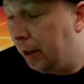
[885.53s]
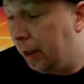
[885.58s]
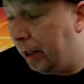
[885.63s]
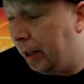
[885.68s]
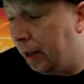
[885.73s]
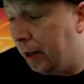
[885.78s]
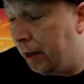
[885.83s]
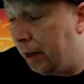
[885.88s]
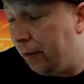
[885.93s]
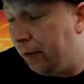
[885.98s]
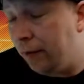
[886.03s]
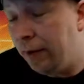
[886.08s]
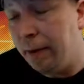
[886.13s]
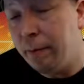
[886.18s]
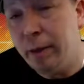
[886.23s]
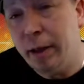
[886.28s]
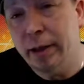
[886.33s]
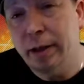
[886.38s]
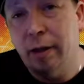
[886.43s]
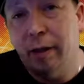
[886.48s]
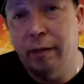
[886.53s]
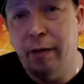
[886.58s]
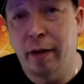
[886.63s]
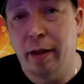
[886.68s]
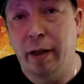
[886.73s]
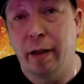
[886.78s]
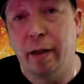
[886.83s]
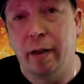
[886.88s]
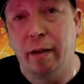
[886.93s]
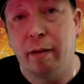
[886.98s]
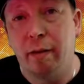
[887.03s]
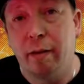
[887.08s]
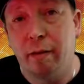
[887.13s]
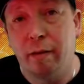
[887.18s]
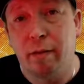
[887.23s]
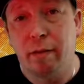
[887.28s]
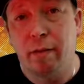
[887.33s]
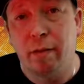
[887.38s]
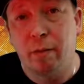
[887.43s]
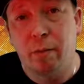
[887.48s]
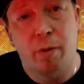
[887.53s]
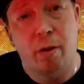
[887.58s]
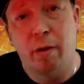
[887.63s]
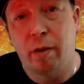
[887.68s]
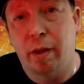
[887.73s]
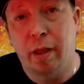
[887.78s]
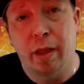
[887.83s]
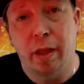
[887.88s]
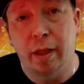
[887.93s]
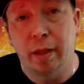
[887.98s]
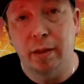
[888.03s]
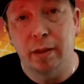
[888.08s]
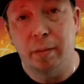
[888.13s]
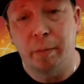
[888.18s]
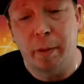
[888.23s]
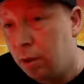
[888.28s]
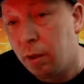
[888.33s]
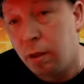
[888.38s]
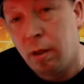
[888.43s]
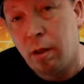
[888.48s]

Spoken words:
and I find myself hitting the wrong keys.